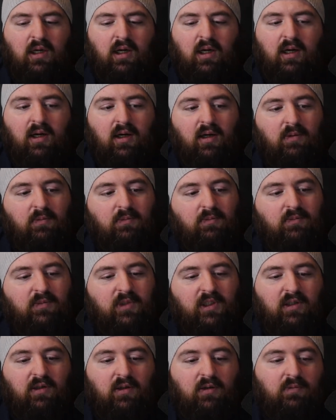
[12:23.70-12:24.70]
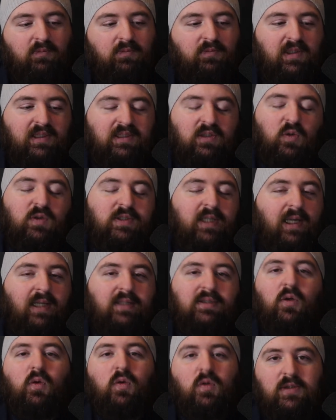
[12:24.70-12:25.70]
You know, it's
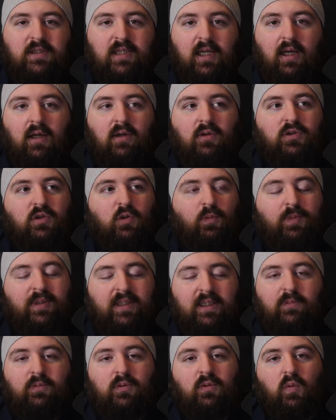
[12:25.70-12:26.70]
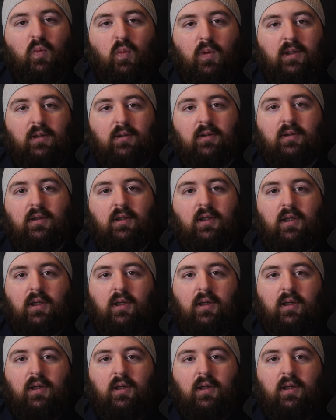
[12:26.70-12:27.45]
a hotel, so people will